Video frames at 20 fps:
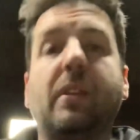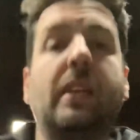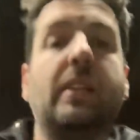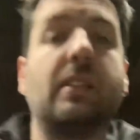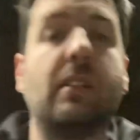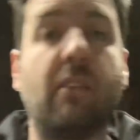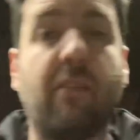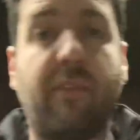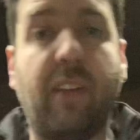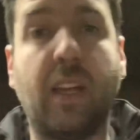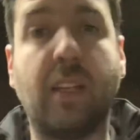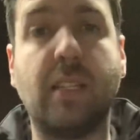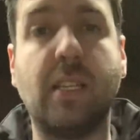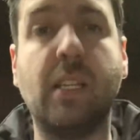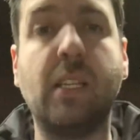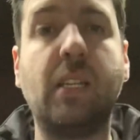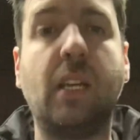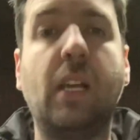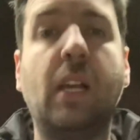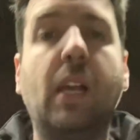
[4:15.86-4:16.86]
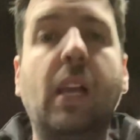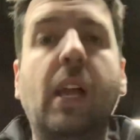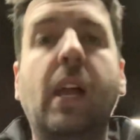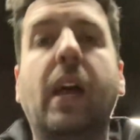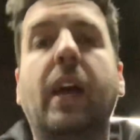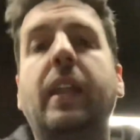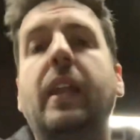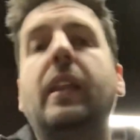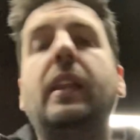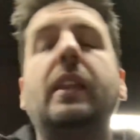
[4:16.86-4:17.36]
isn't affected,
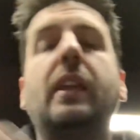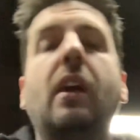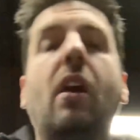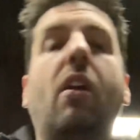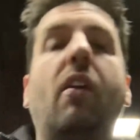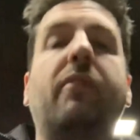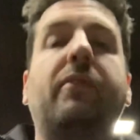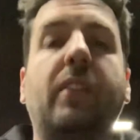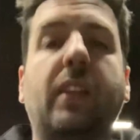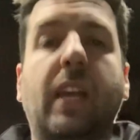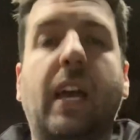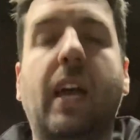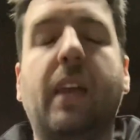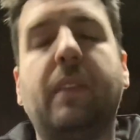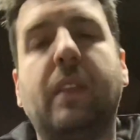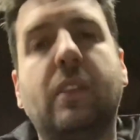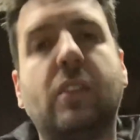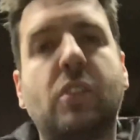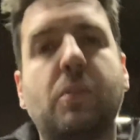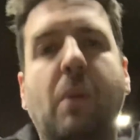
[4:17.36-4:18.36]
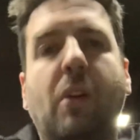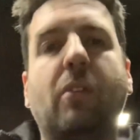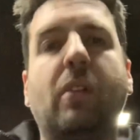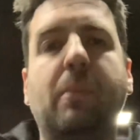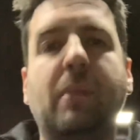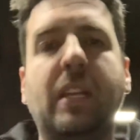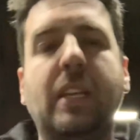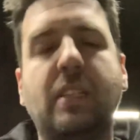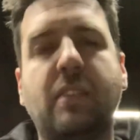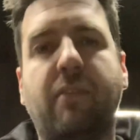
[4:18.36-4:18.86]
and anything after that, then the smoke
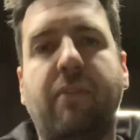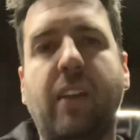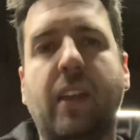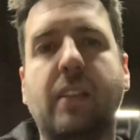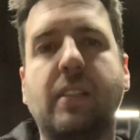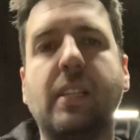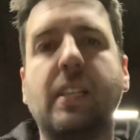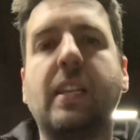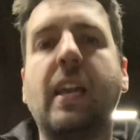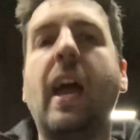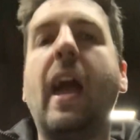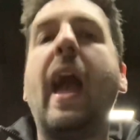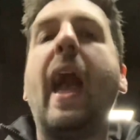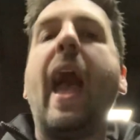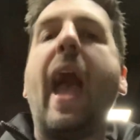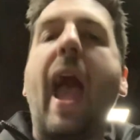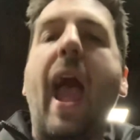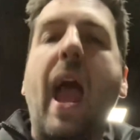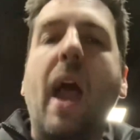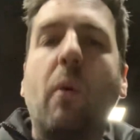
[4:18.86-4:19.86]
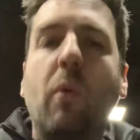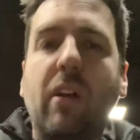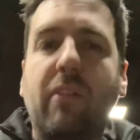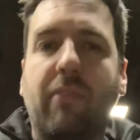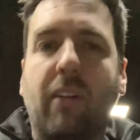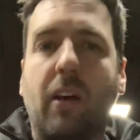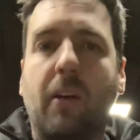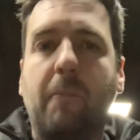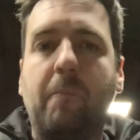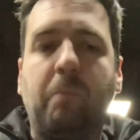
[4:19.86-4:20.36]
limit is affected.
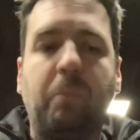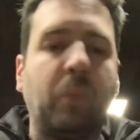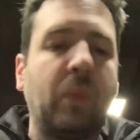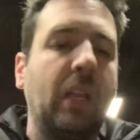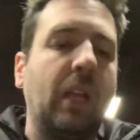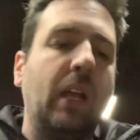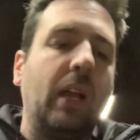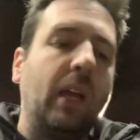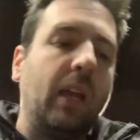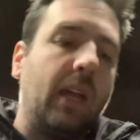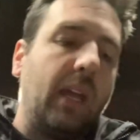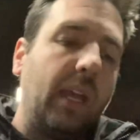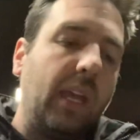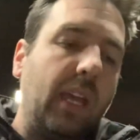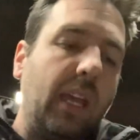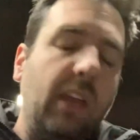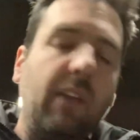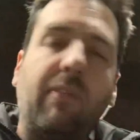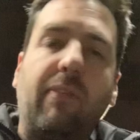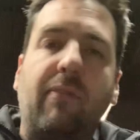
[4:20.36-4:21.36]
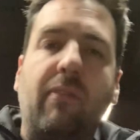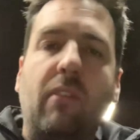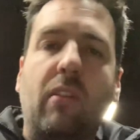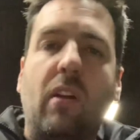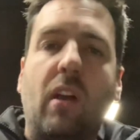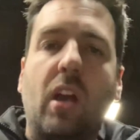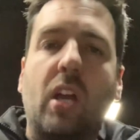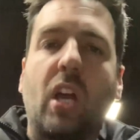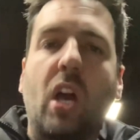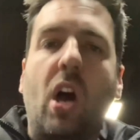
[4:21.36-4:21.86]
However, if
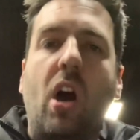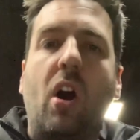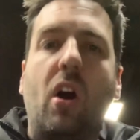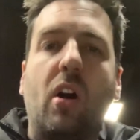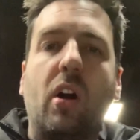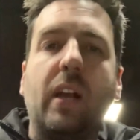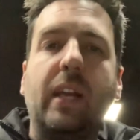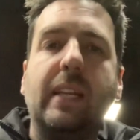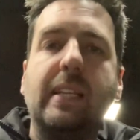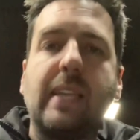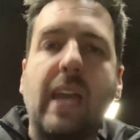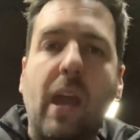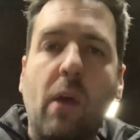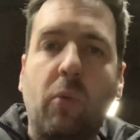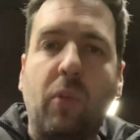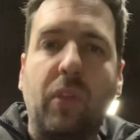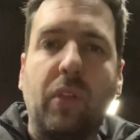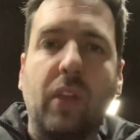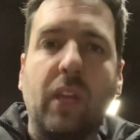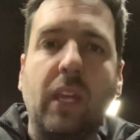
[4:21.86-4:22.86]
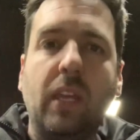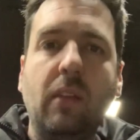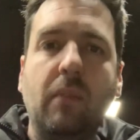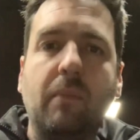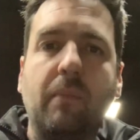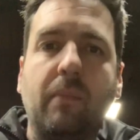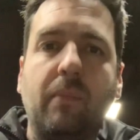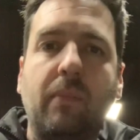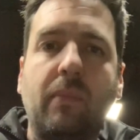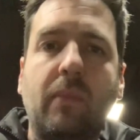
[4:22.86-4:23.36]
a car is healthy,
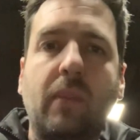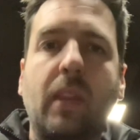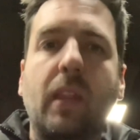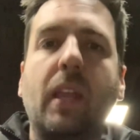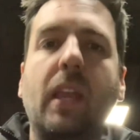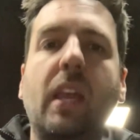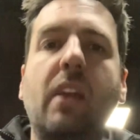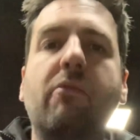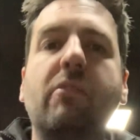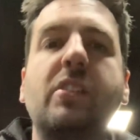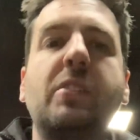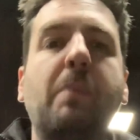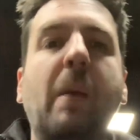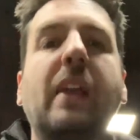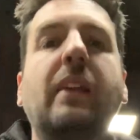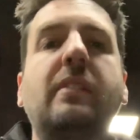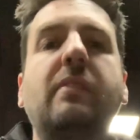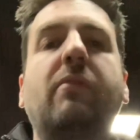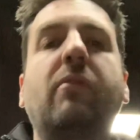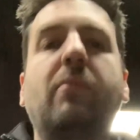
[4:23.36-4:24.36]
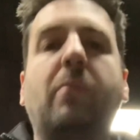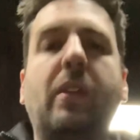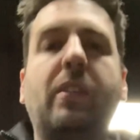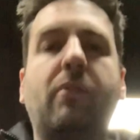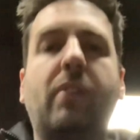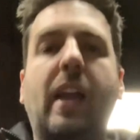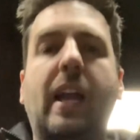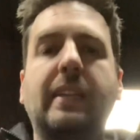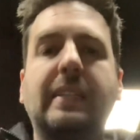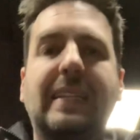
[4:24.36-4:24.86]
irrespective of whether
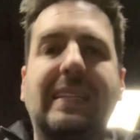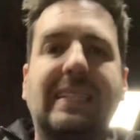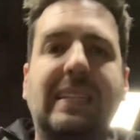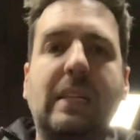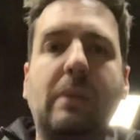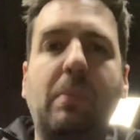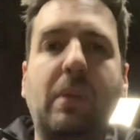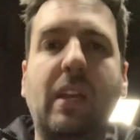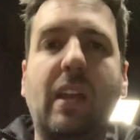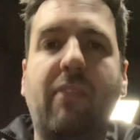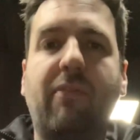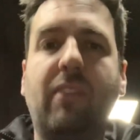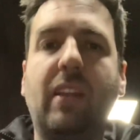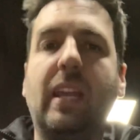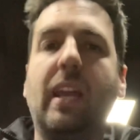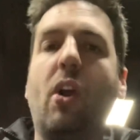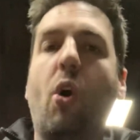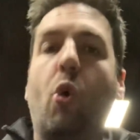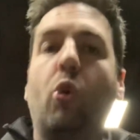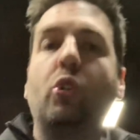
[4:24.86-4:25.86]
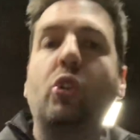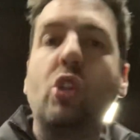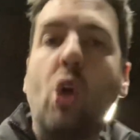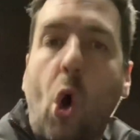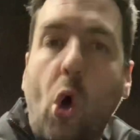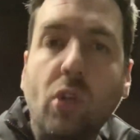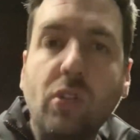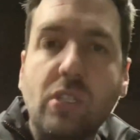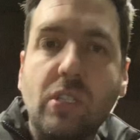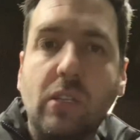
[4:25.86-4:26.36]
it has a DPF in it or
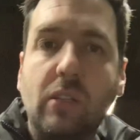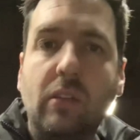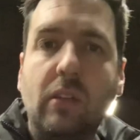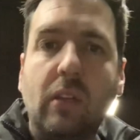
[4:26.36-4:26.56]
not,